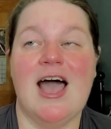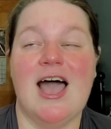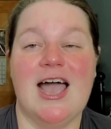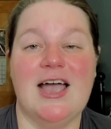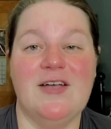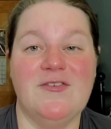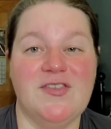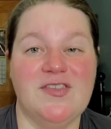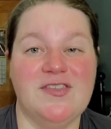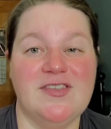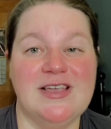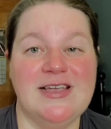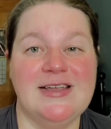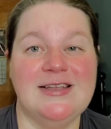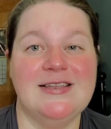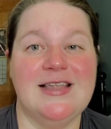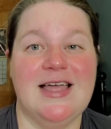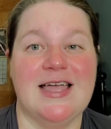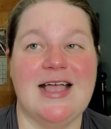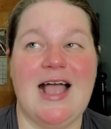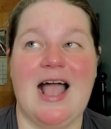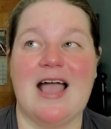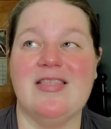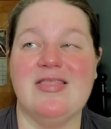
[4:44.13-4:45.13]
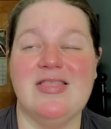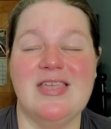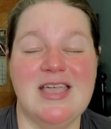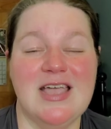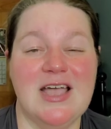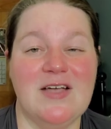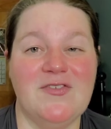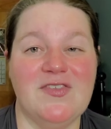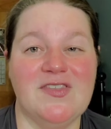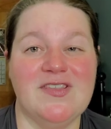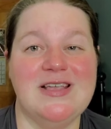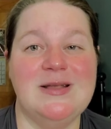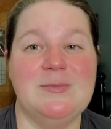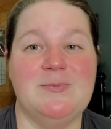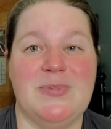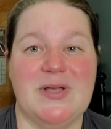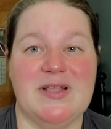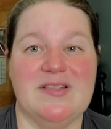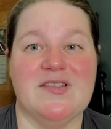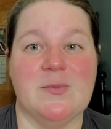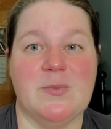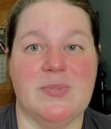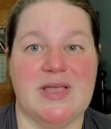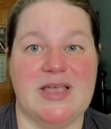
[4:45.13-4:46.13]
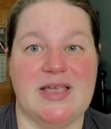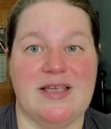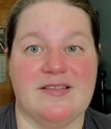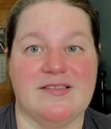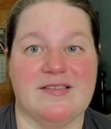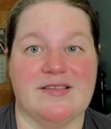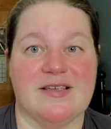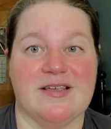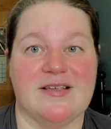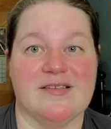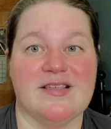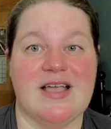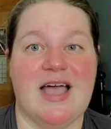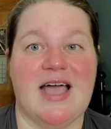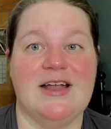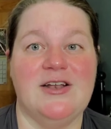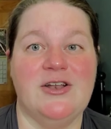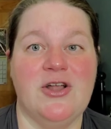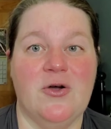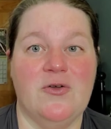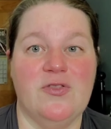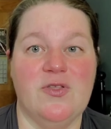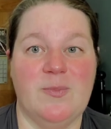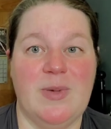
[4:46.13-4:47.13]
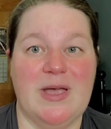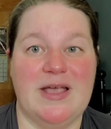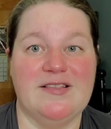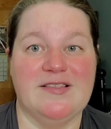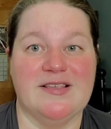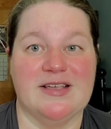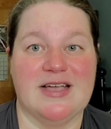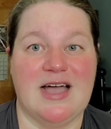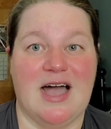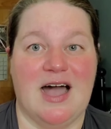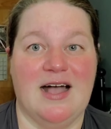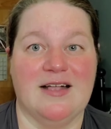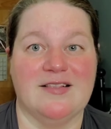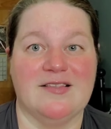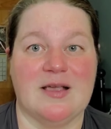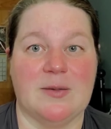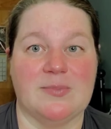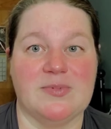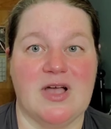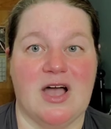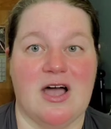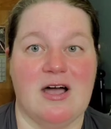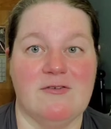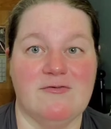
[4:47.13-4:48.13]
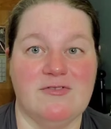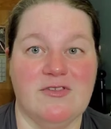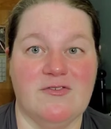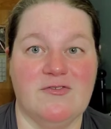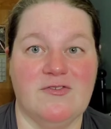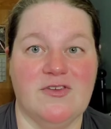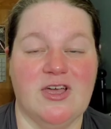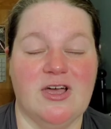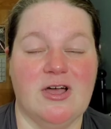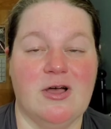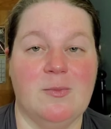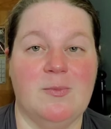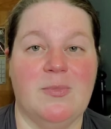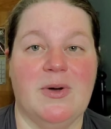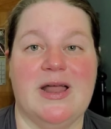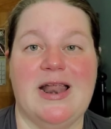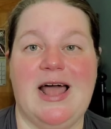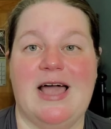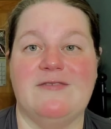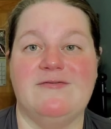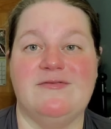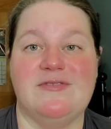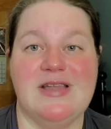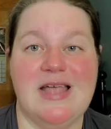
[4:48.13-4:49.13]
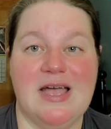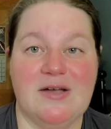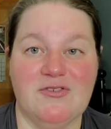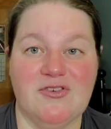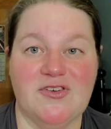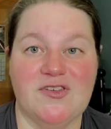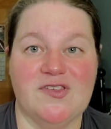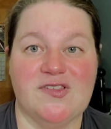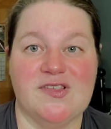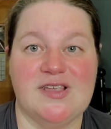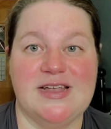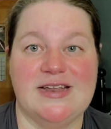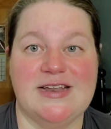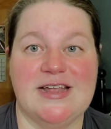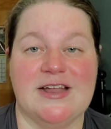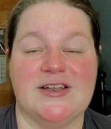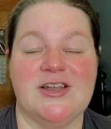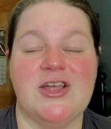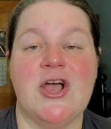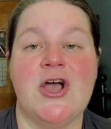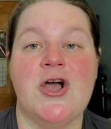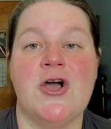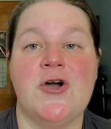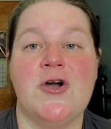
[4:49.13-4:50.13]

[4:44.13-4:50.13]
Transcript: I've seen, like, I think I've seen bits and pieces. I know the basic concept of the film, but I've never seen it